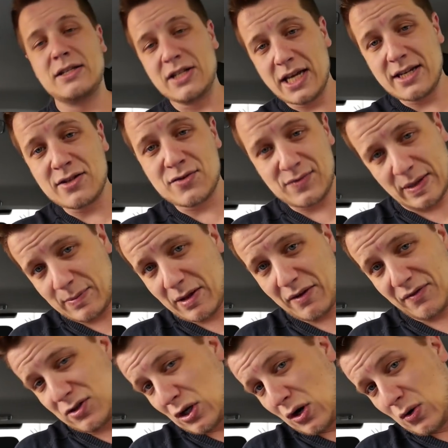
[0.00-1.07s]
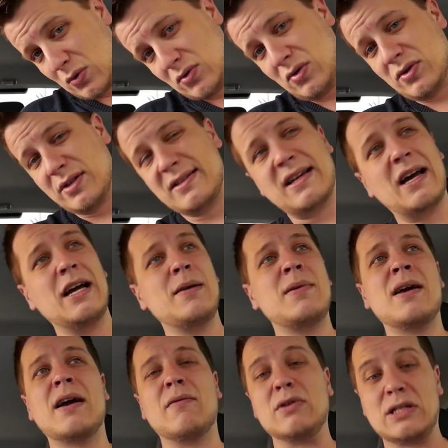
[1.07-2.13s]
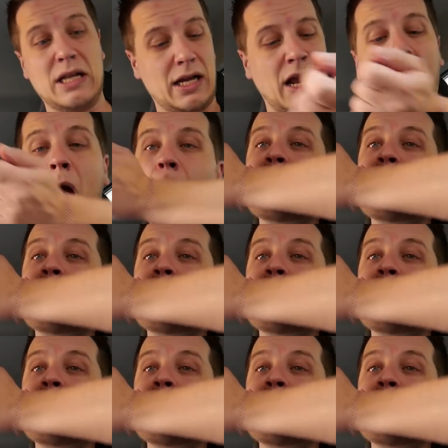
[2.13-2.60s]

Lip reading: Jason ripped off his own all the time and was like